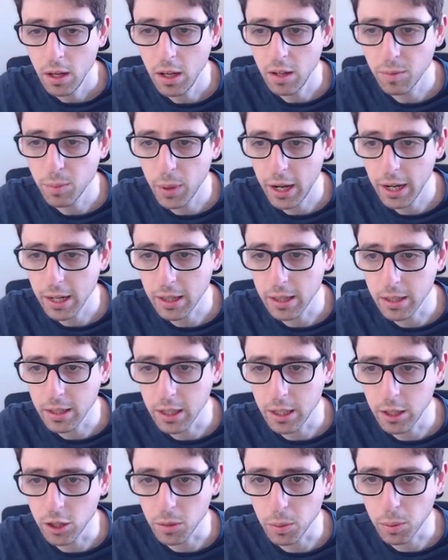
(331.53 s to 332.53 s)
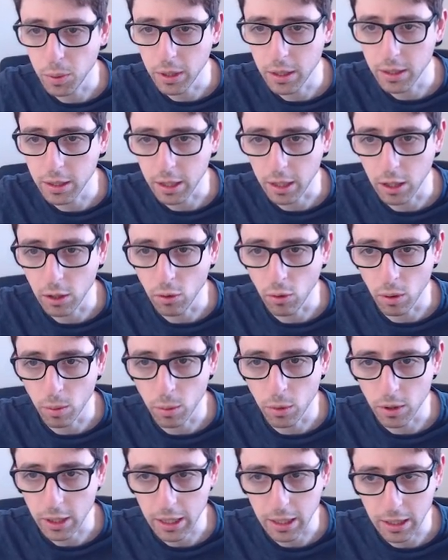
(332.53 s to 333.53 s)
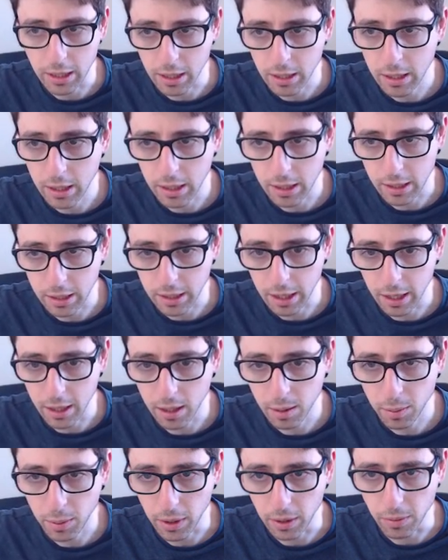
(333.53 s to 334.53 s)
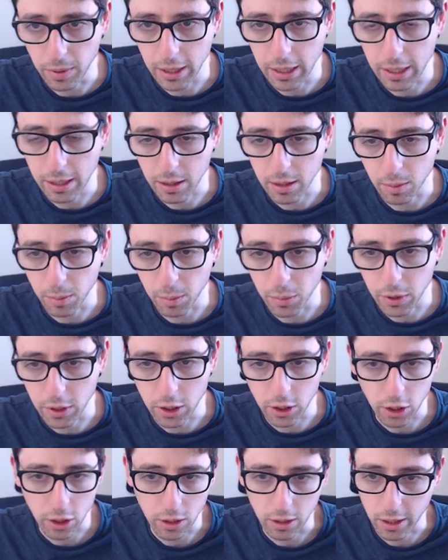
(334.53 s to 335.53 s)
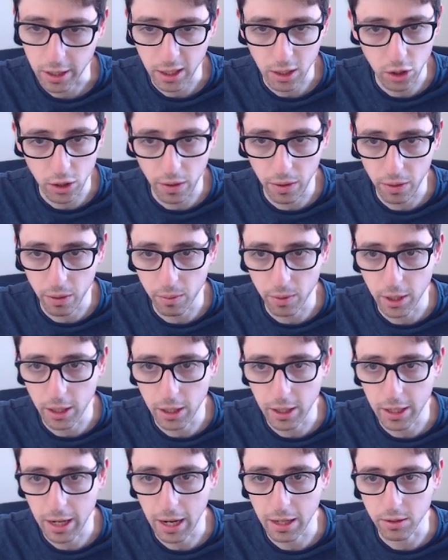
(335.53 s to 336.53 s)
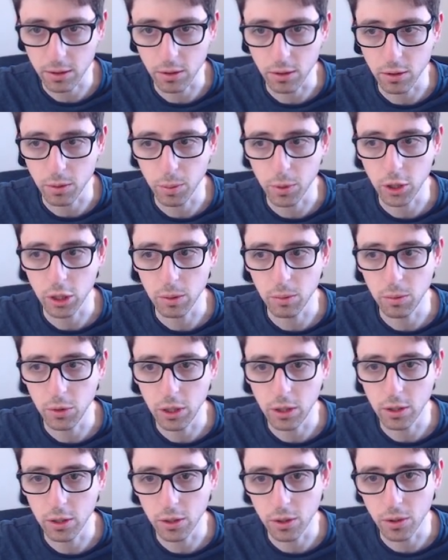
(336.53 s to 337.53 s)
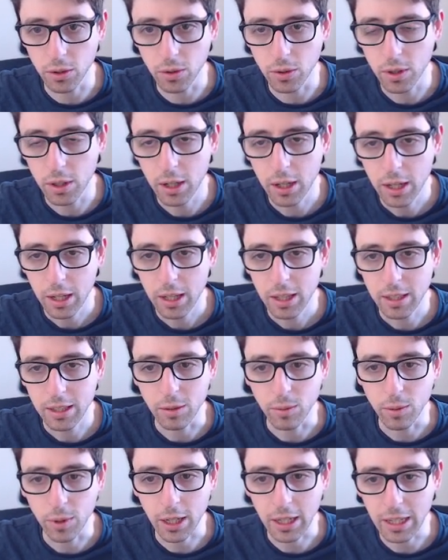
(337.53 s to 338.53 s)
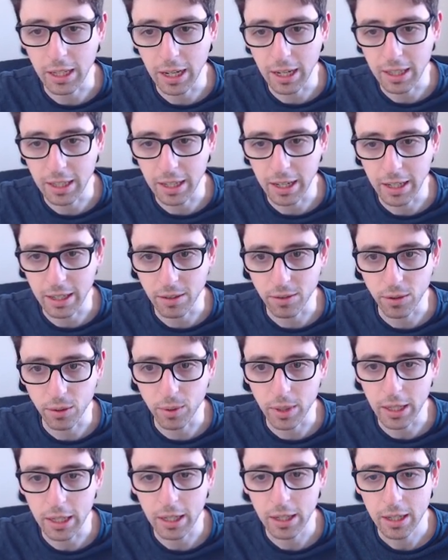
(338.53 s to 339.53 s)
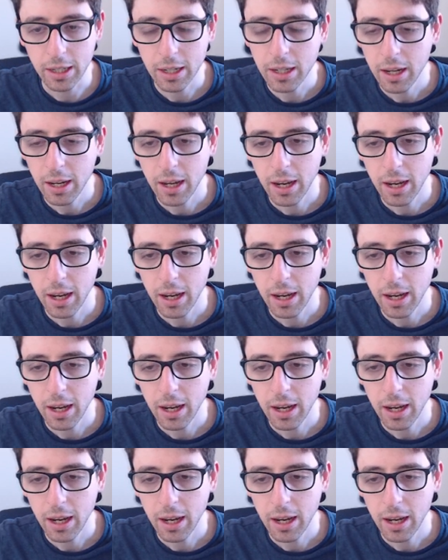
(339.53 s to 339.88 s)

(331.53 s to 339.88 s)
if black, let's say, just plays like a normal King's Indian setup, and we get some position, g3, castles, bishop g2, say rook e8, knight f3,